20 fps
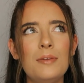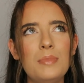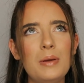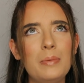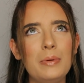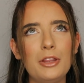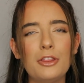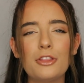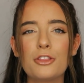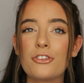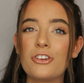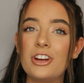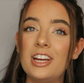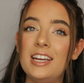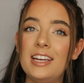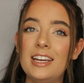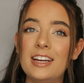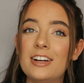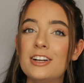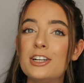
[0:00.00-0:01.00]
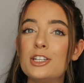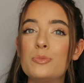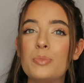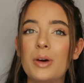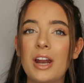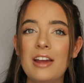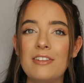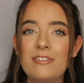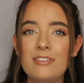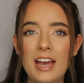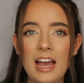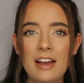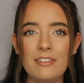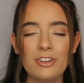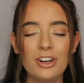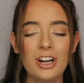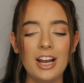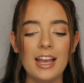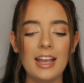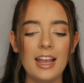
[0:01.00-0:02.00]
maybe 3 years, but I've
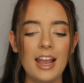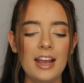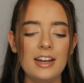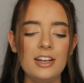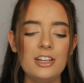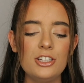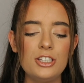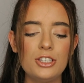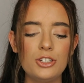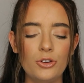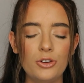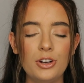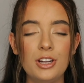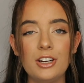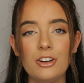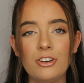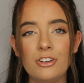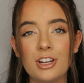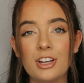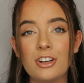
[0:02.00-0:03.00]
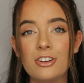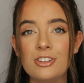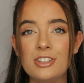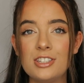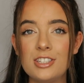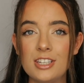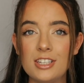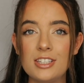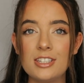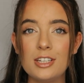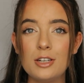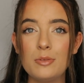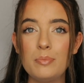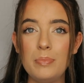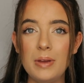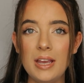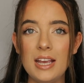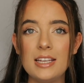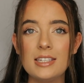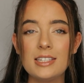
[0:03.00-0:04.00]
never like kind of done it on a
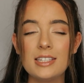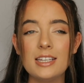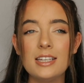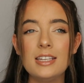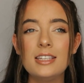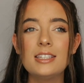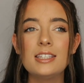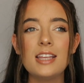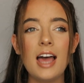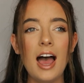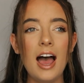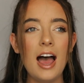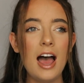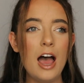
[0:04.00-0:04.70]
consistent basis.